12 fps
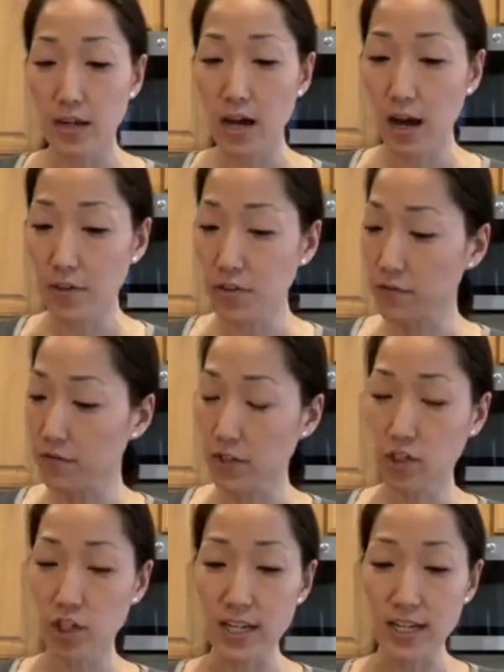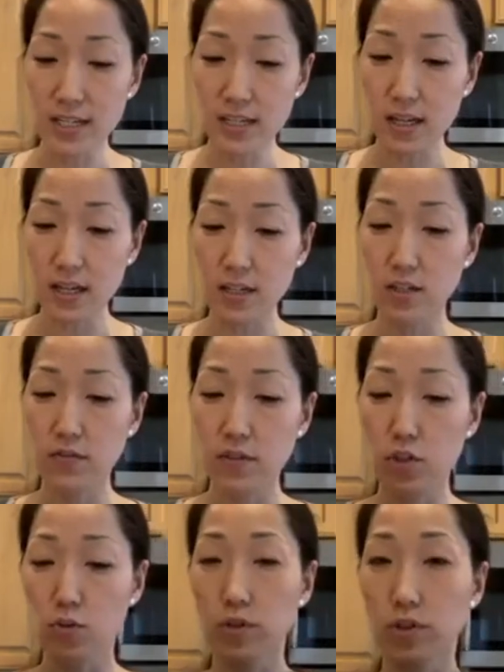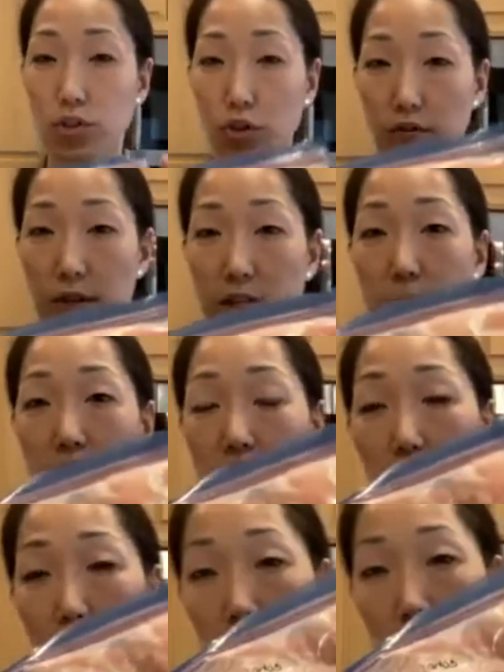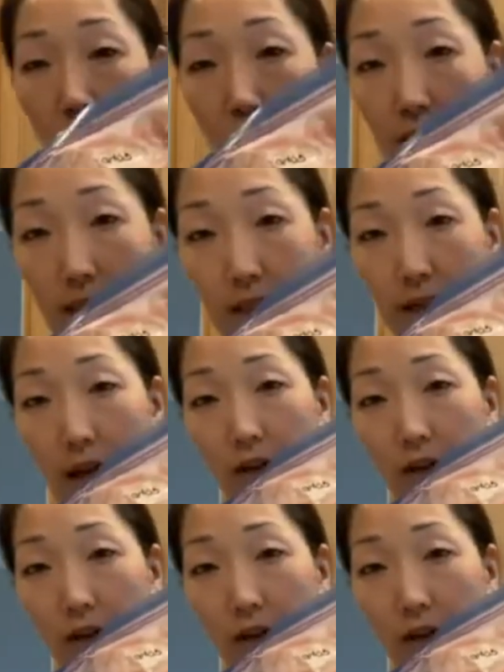Cut the fish into individual servings before freezing.